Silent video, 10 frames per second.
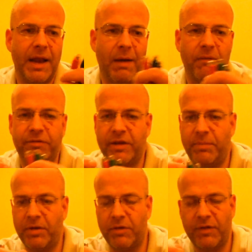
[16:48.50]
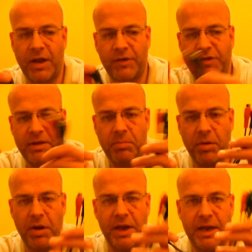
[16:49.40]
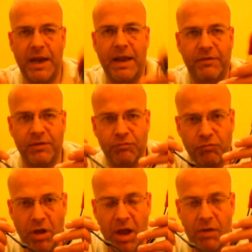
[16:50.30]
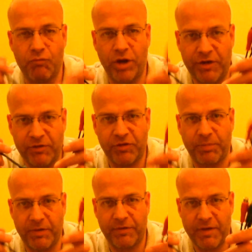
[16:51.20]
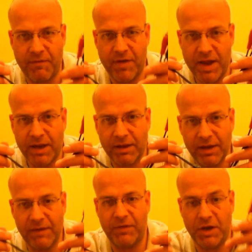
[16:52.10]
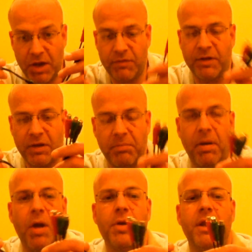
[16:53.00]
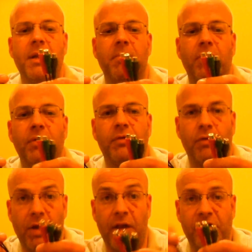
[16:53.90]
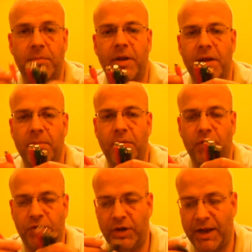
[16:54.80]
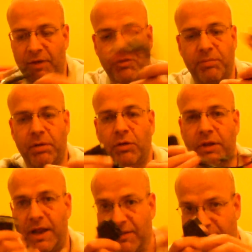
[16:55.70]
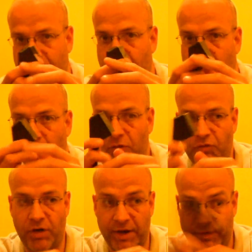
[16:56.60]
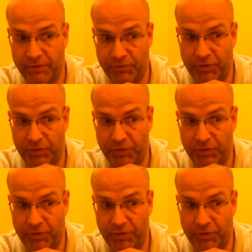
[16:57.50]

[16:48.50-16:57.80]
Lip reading: Now obviously, because RGB isn't region specific, if you're using component inputs or RGB inputs, you can just plug this straight to the